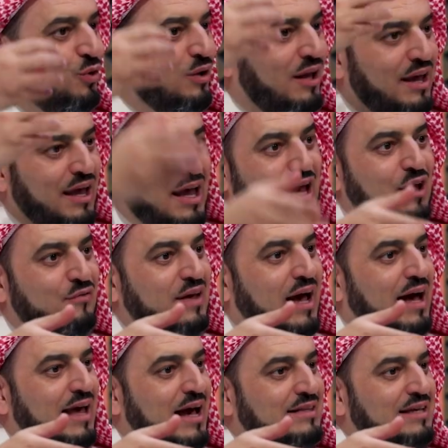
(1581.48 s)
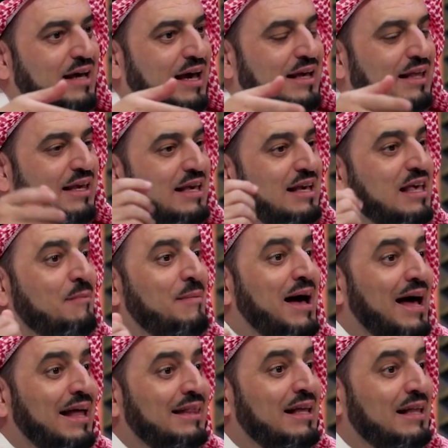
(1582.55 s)
to a state of civilization and presence
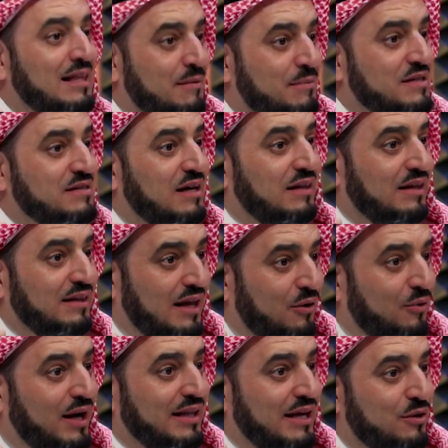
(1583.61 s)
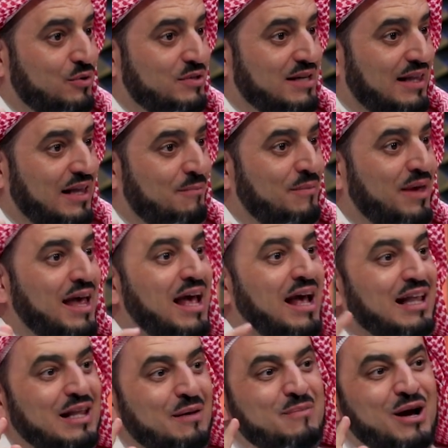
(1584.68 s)
in the lives of others, just as the Prophet Mohammed,
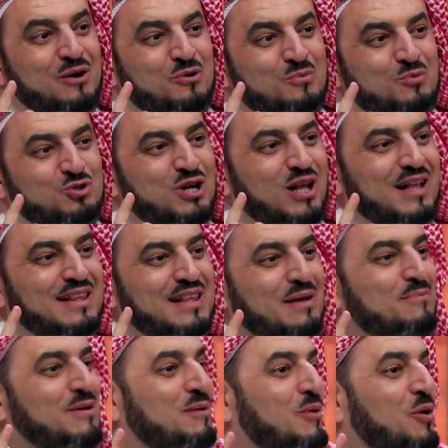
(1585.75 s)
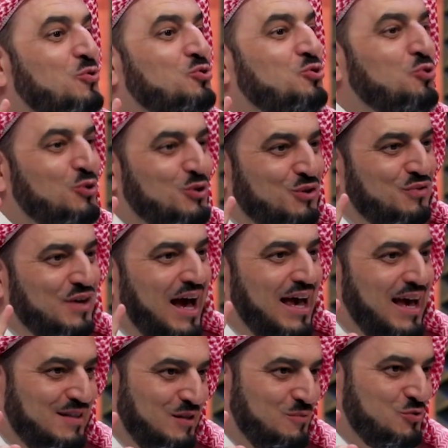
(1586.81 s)
peace be upon him, was not merely a
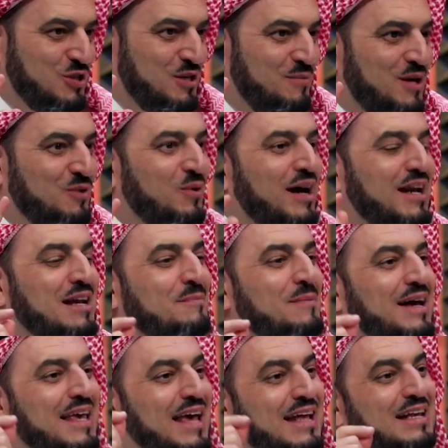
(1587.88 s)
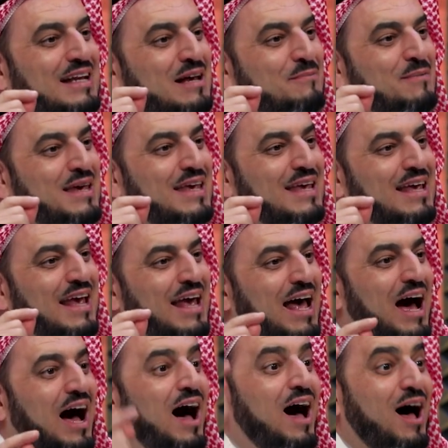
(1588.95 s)
prophet existing in the lives of Muslims, but was
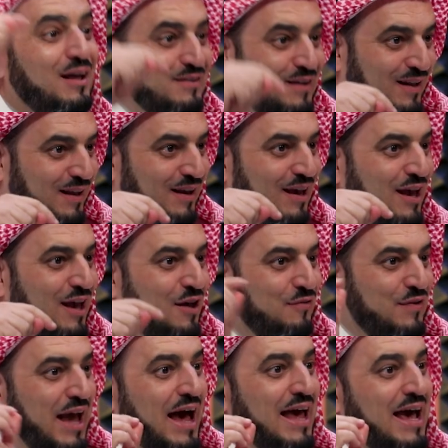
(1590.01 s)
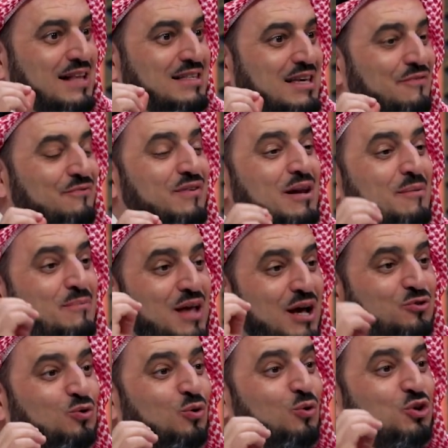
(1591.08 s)
actively present in their lives, leaving no aspect of their
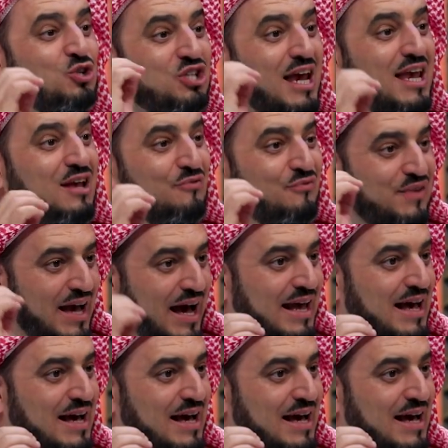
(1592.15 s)
lives untouched.